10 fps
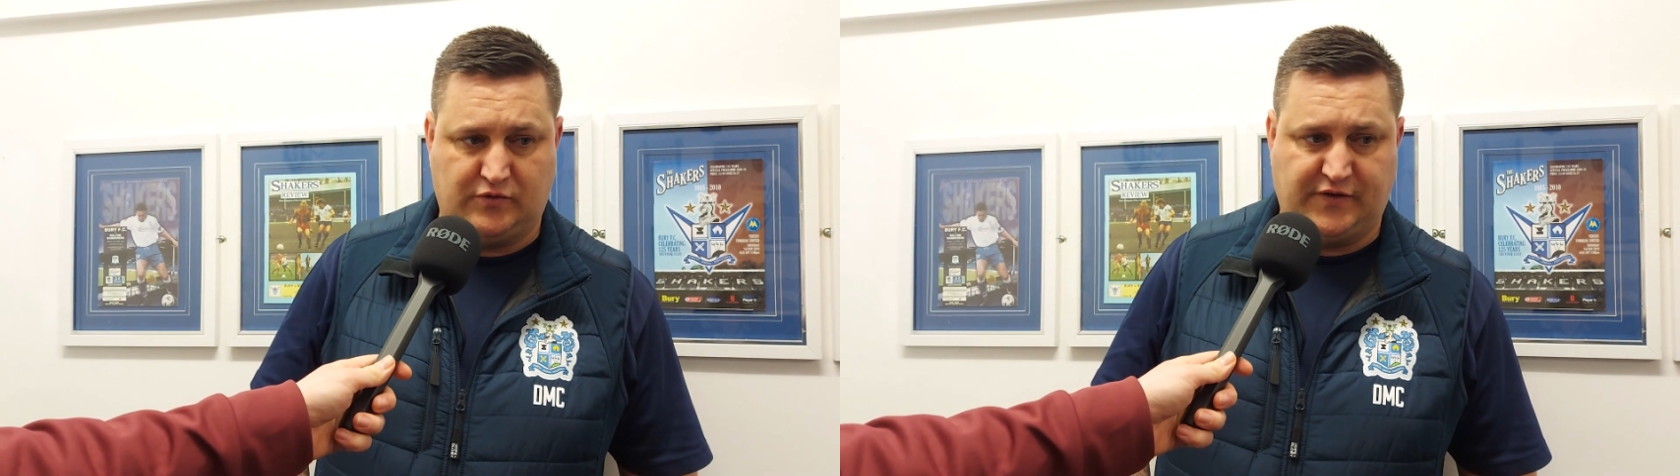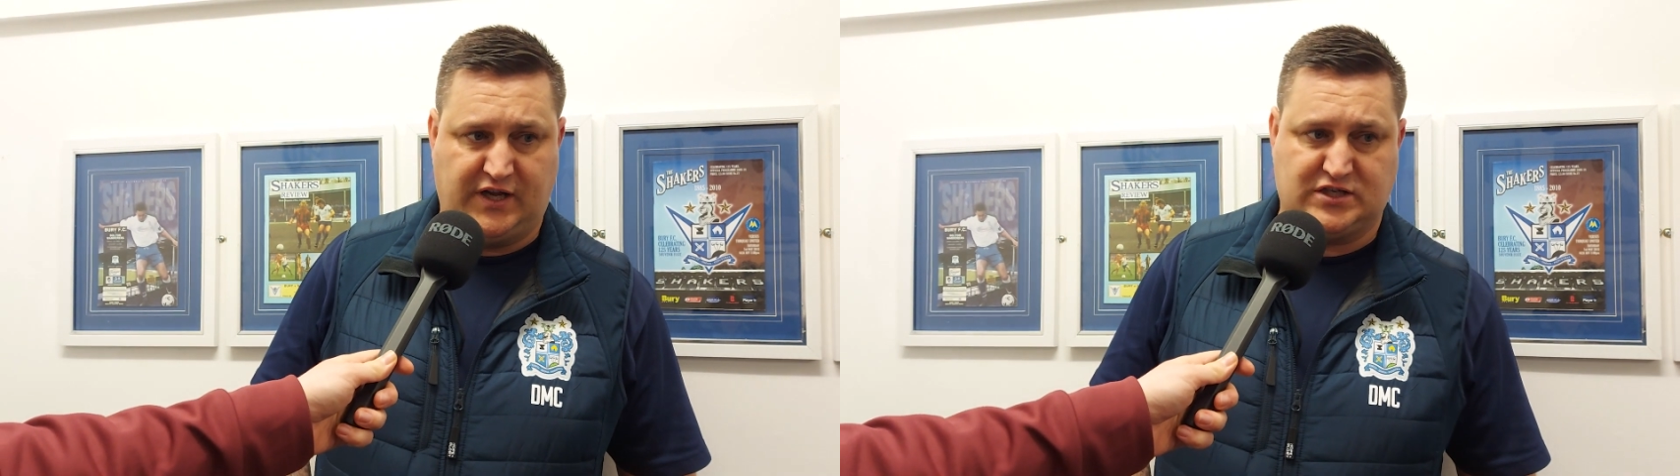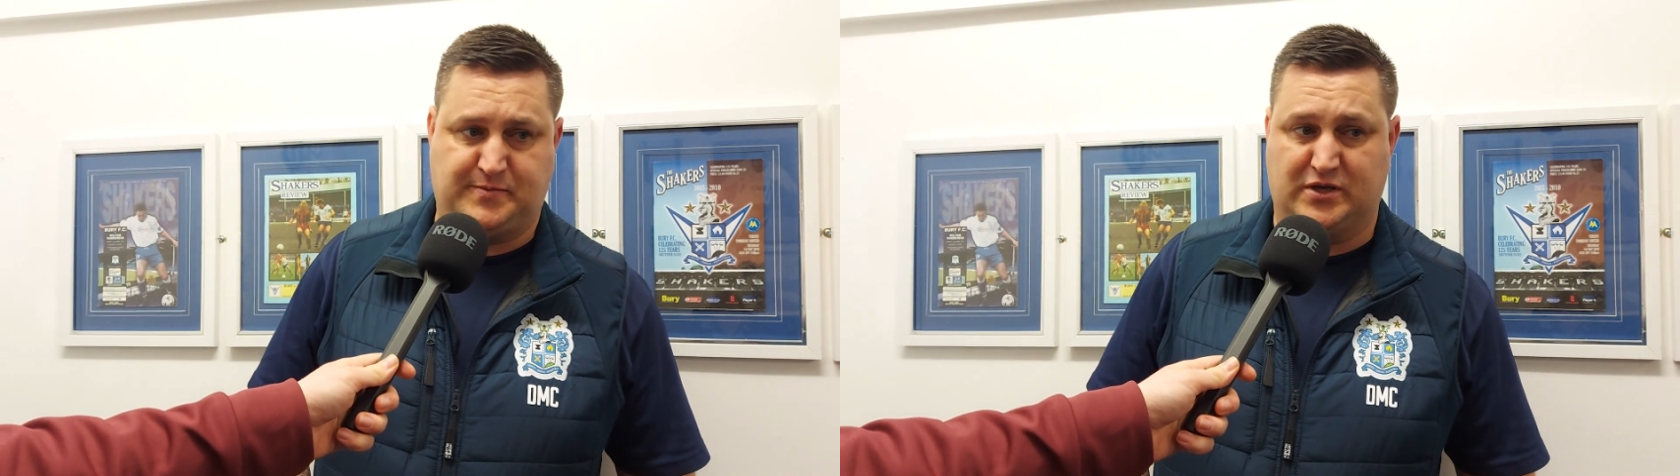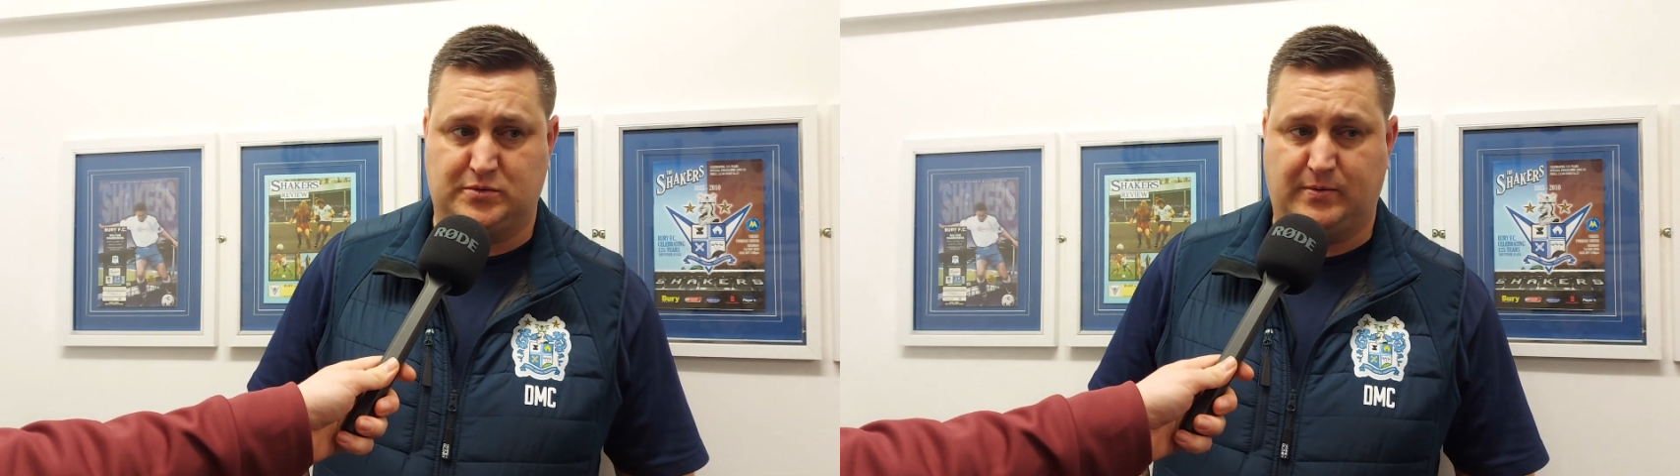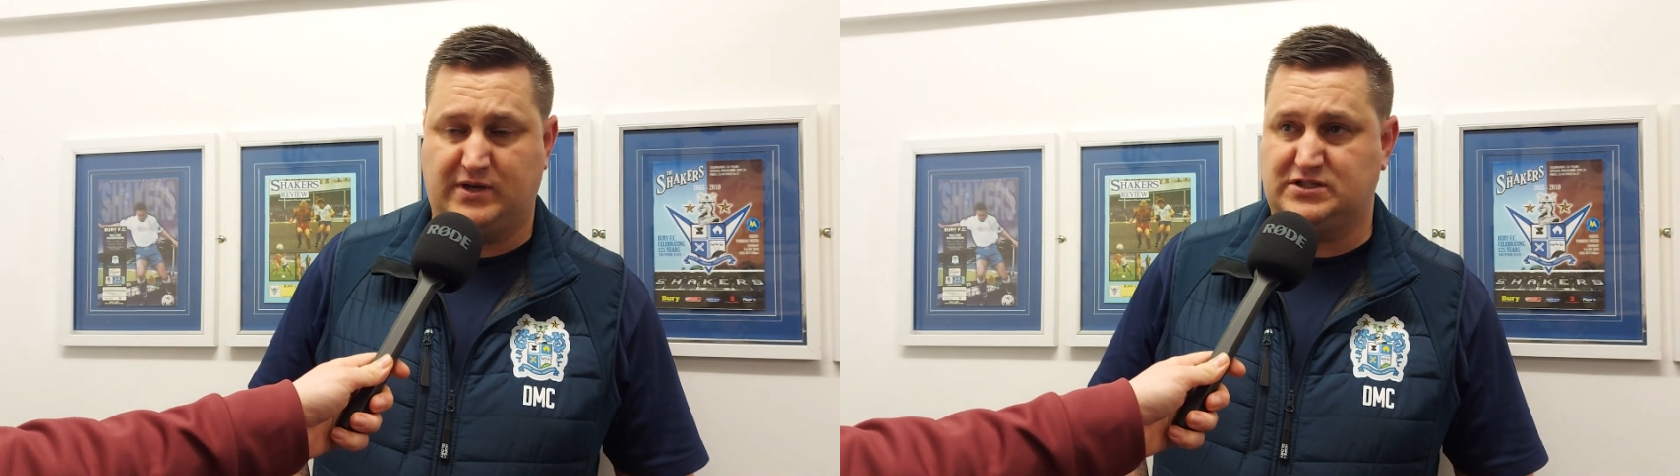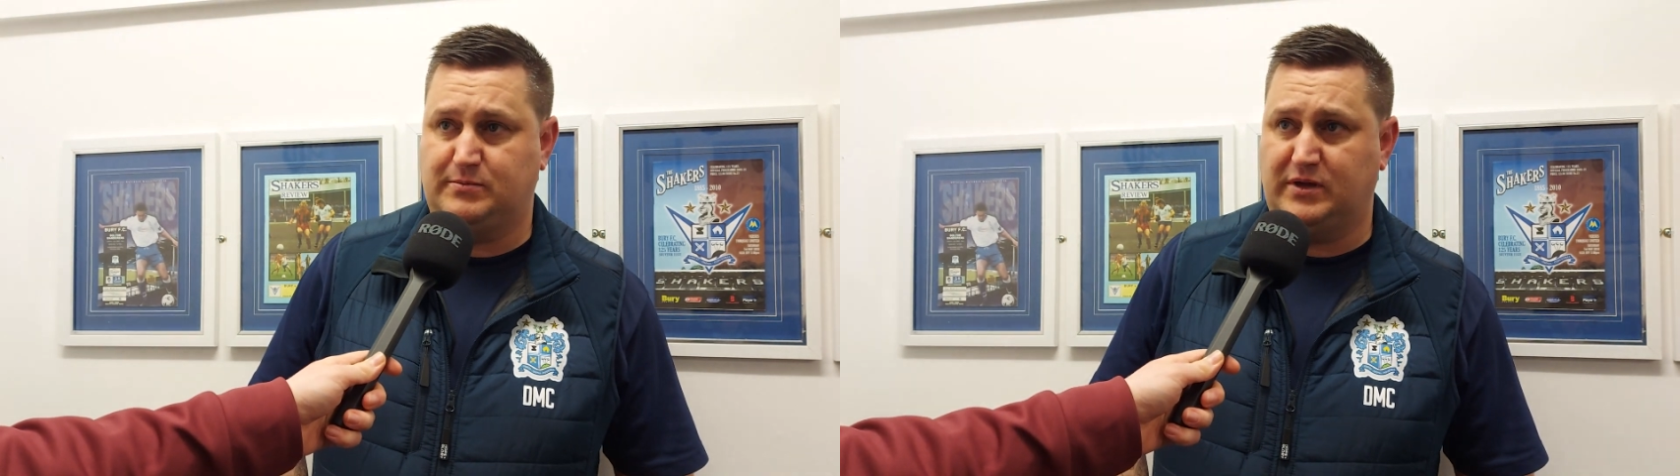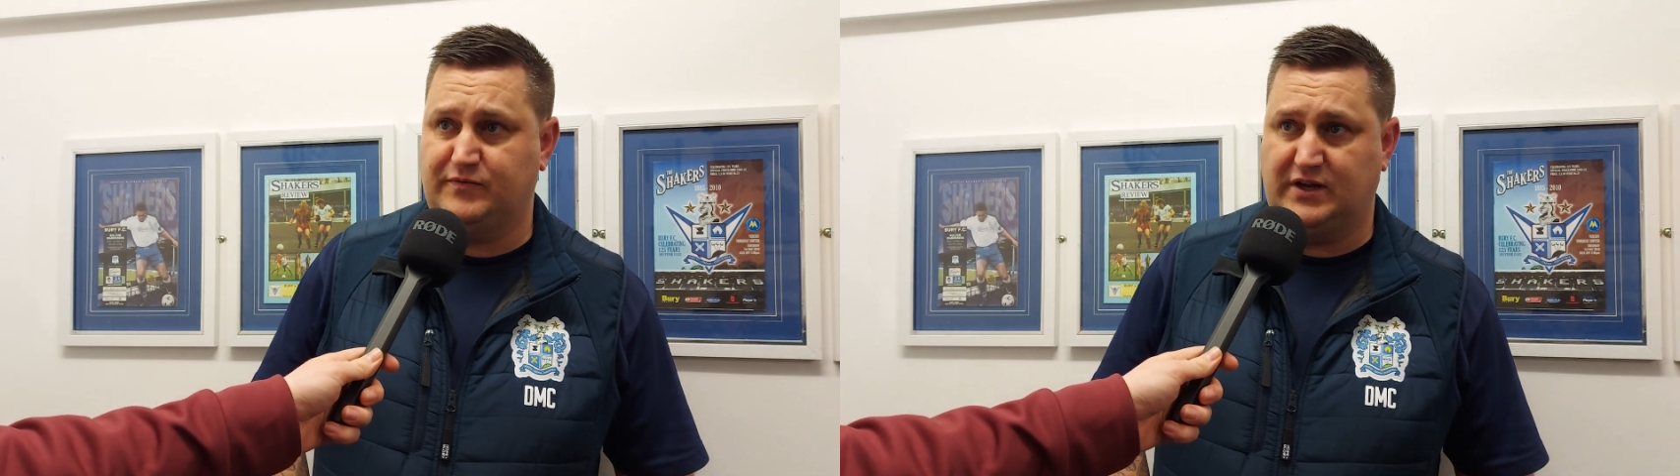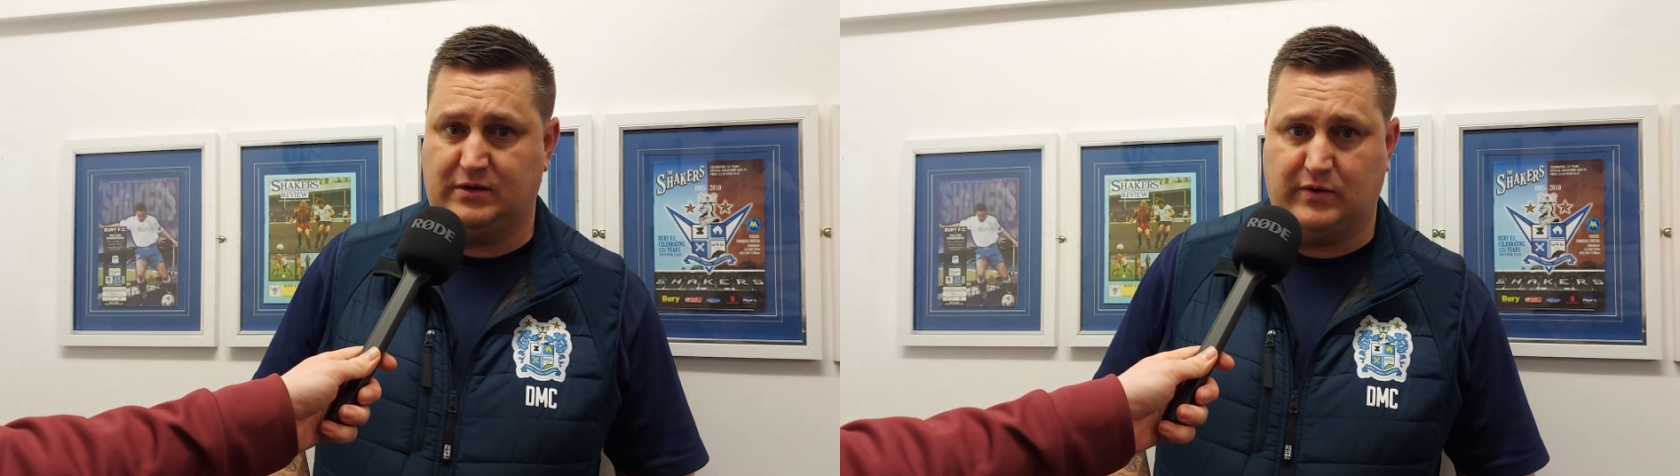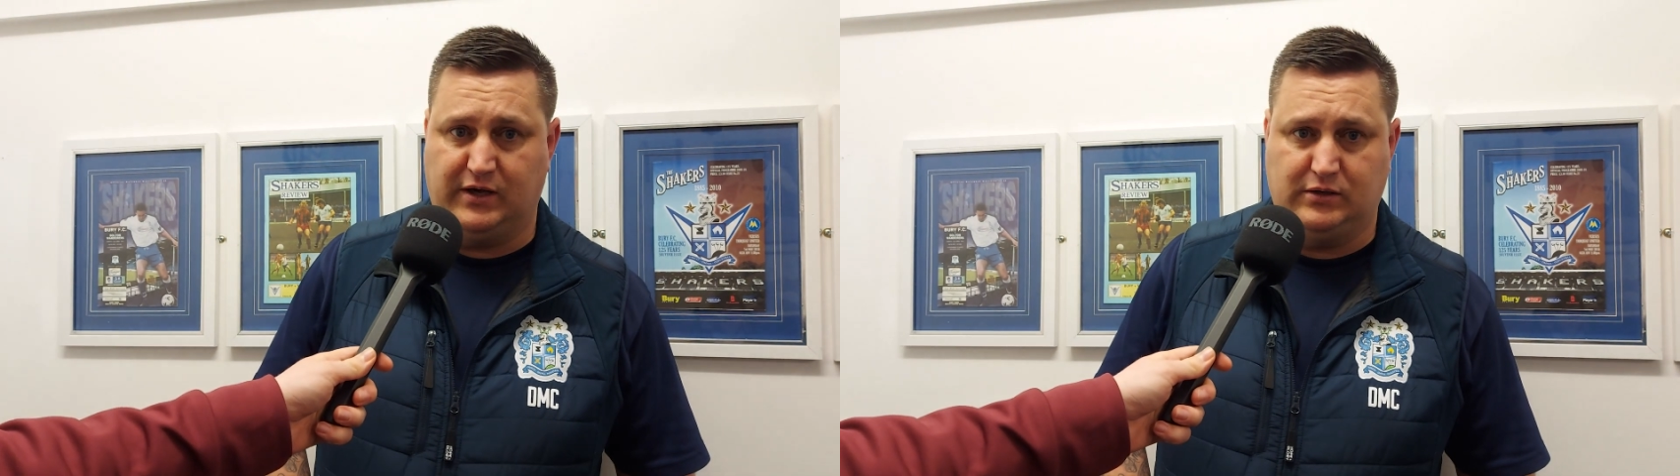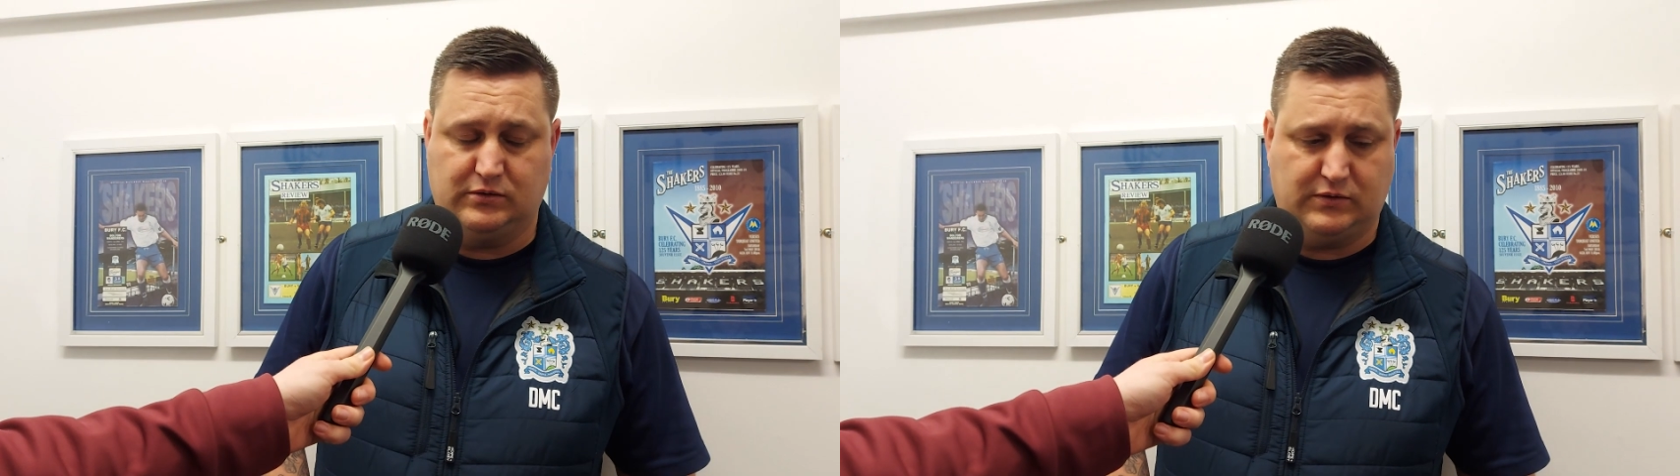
for large spells we actually played really well.